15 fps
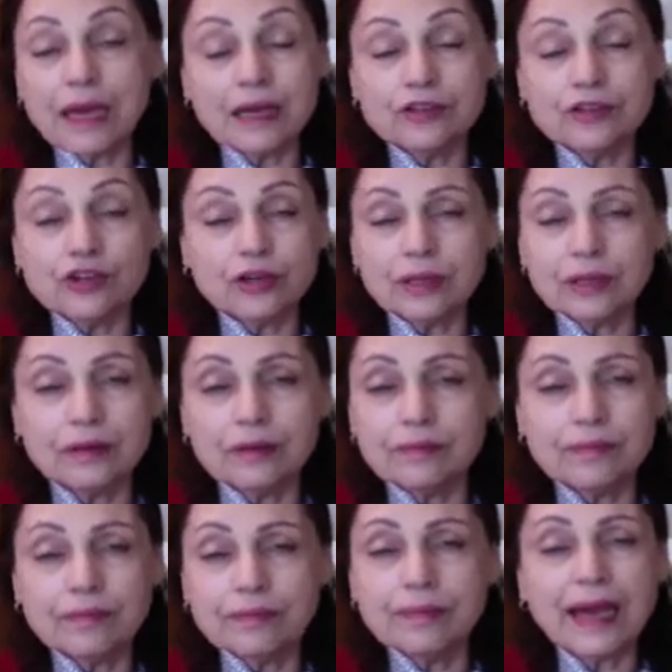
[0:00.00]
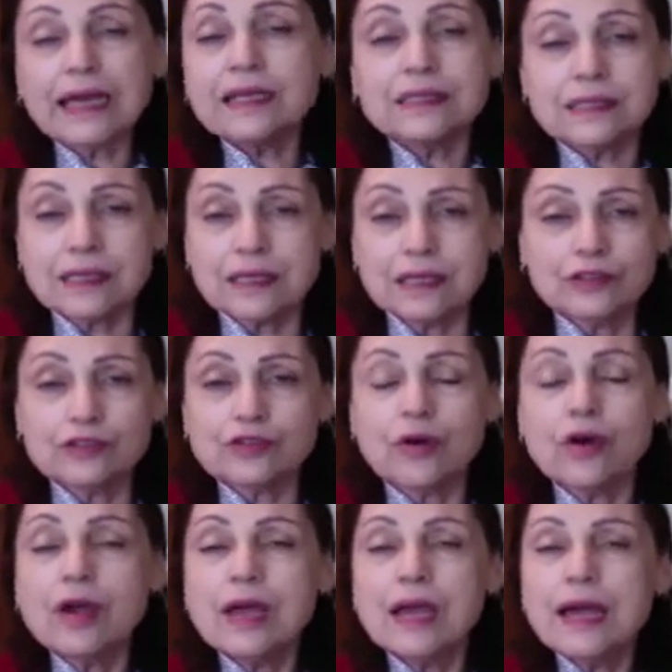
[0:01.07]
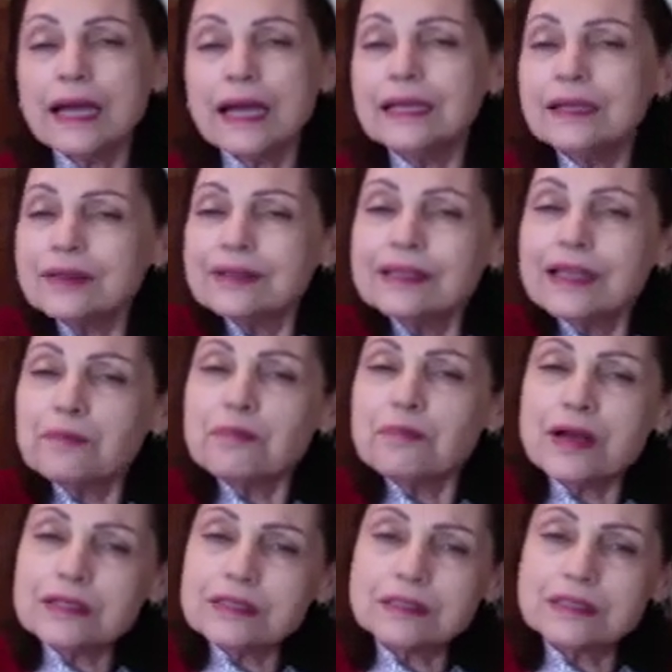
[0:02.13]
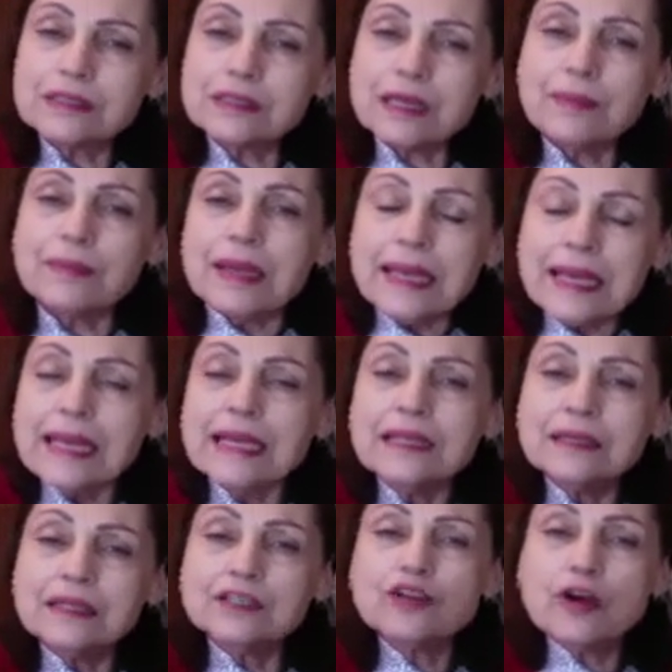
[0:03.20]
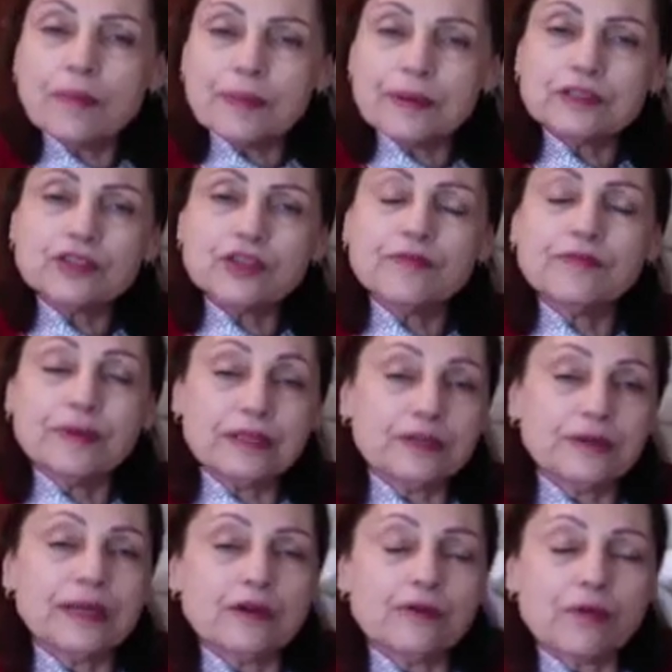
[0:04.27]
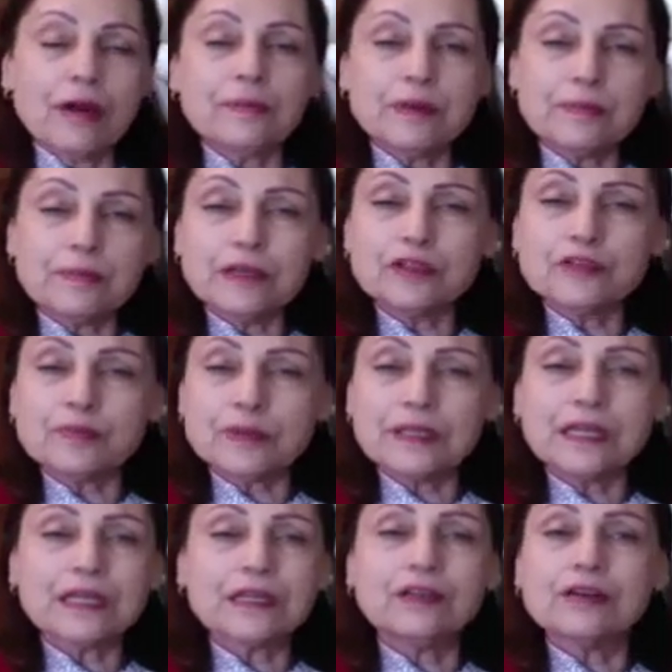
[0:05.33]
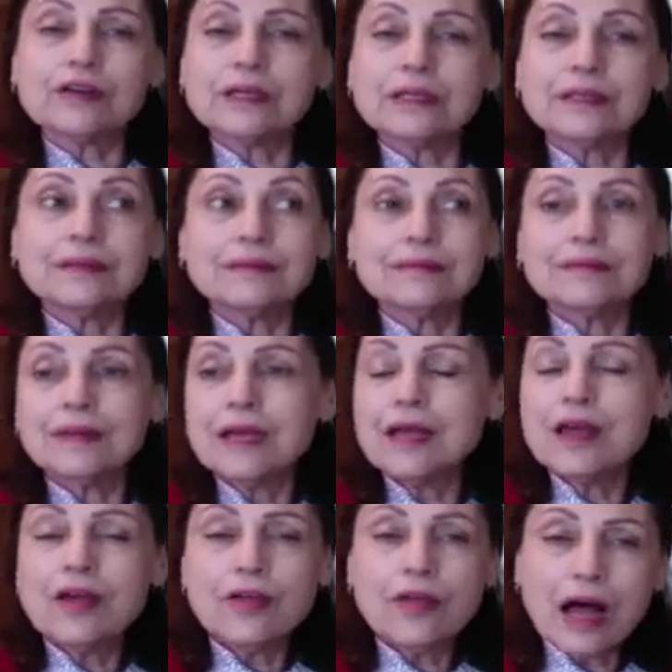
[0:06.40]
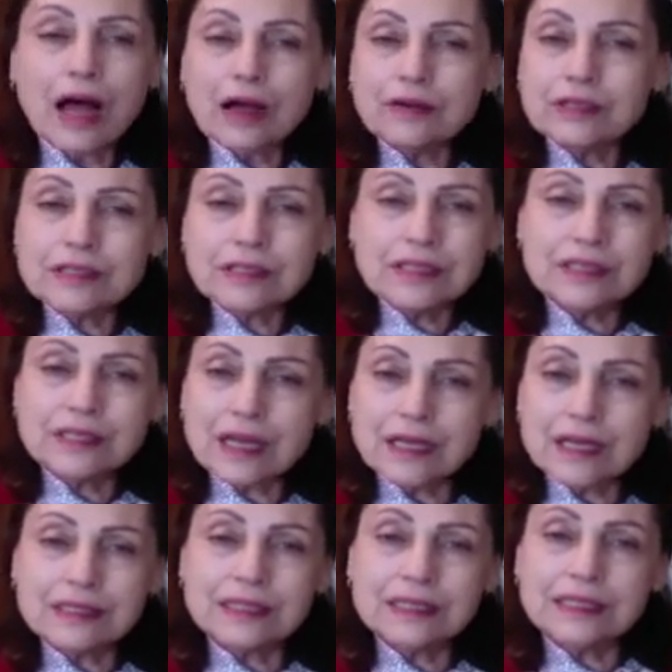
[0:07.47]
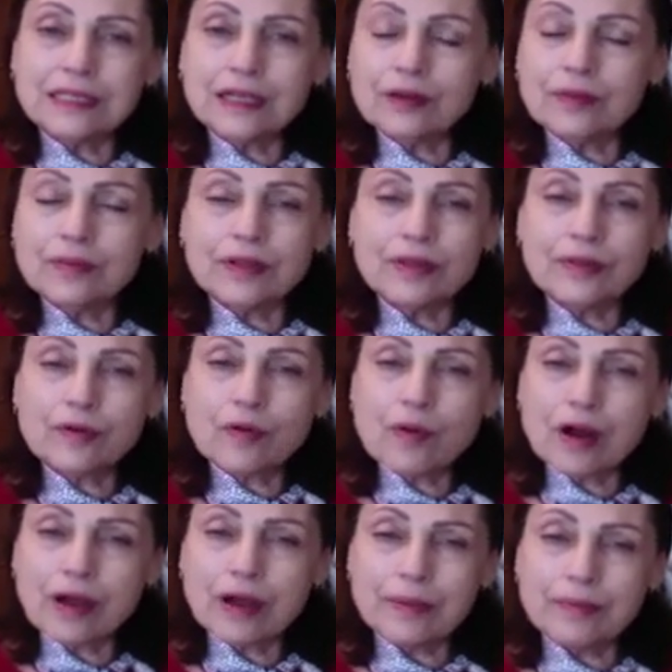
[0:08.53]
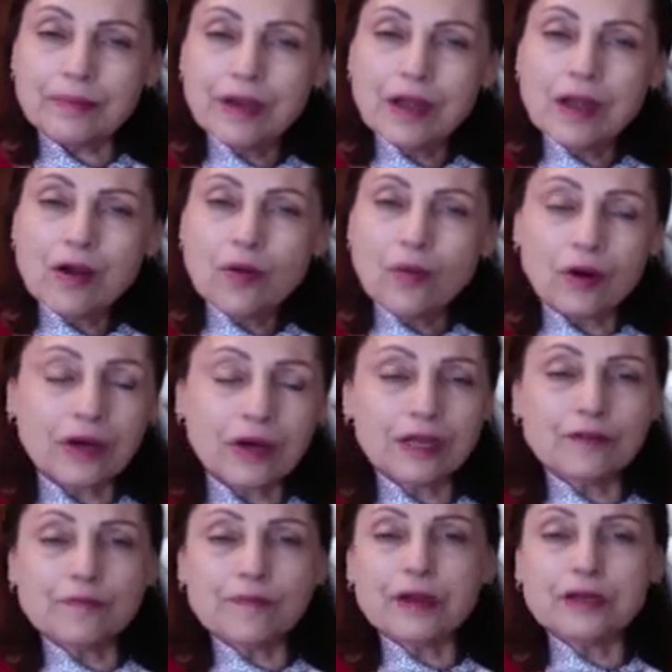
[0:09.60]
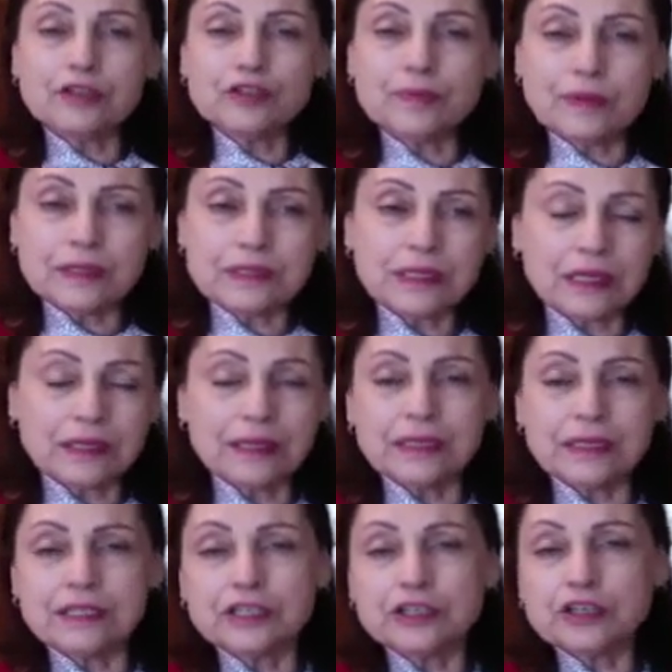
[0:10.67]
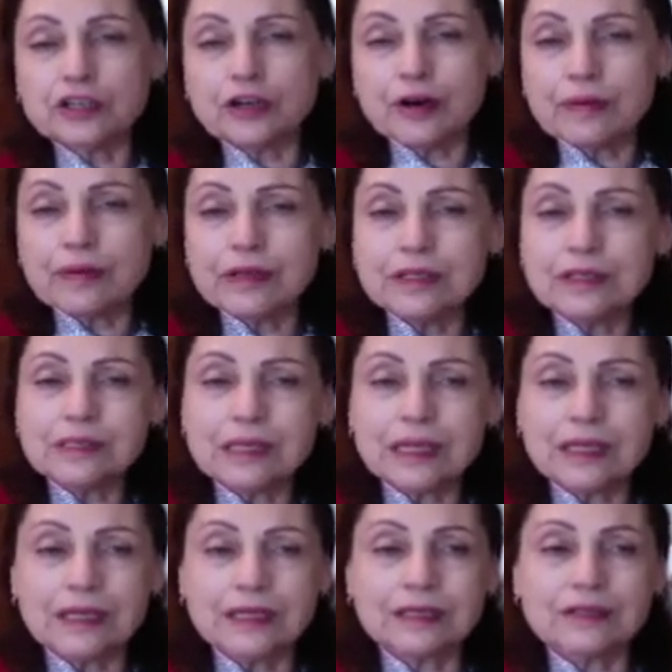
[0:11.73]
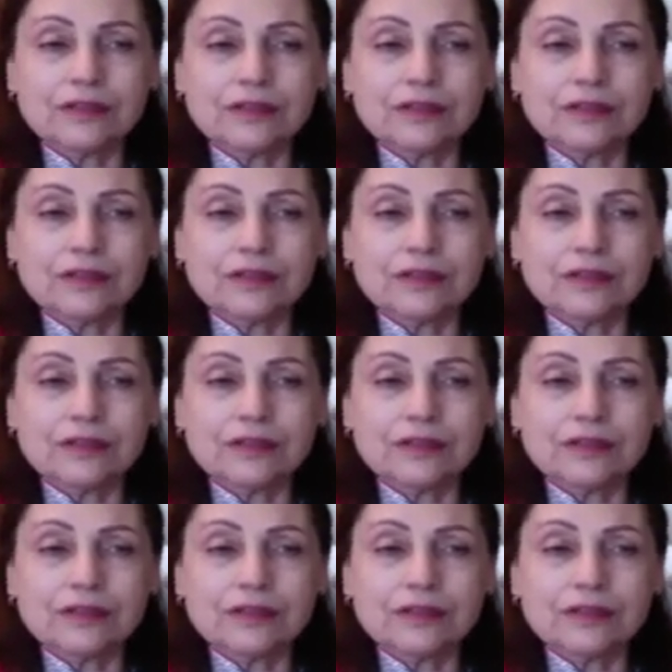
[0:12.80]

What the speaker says: journal magazines, or anything that puzzles them in the topic. So if you're doing crime and punishment, they can look at, how does society deal with crime? What kind of punishments? Are they deterrents? Are they